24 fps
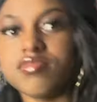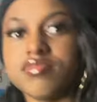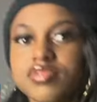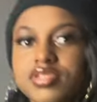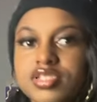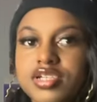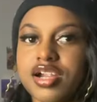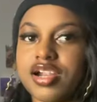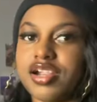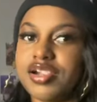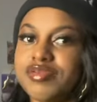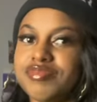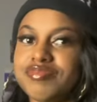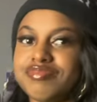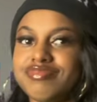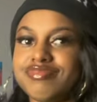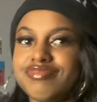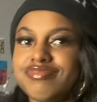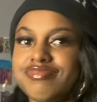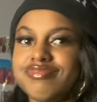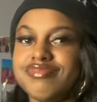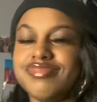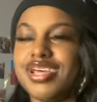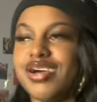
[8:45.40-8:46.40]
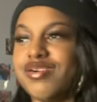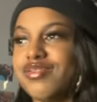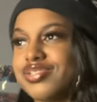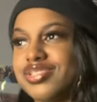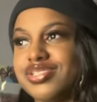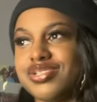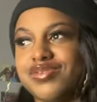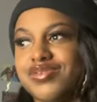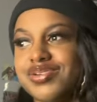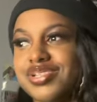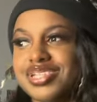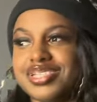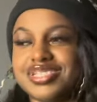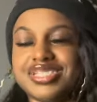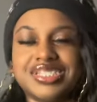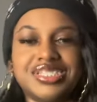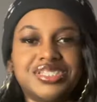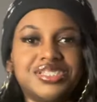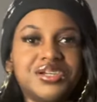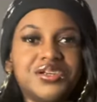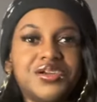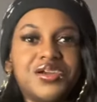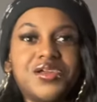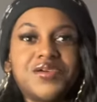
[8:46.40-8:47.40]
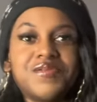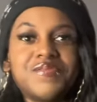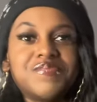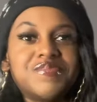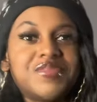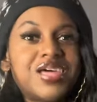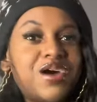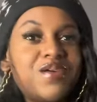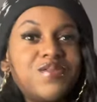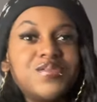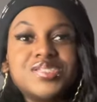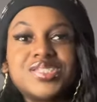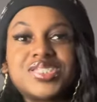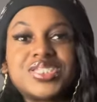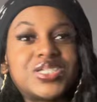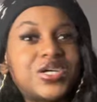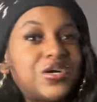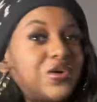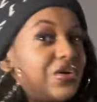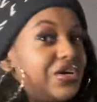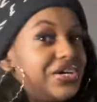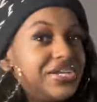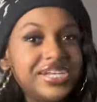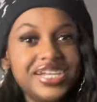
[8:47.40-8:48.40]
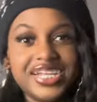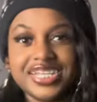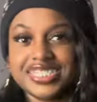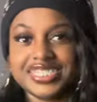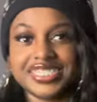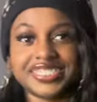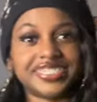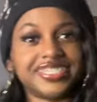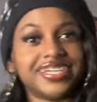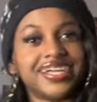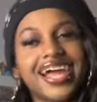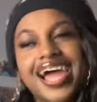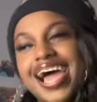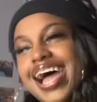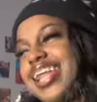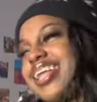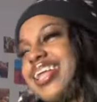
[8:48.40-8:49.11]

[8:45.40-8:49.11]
sorry. That was so unnecessary. I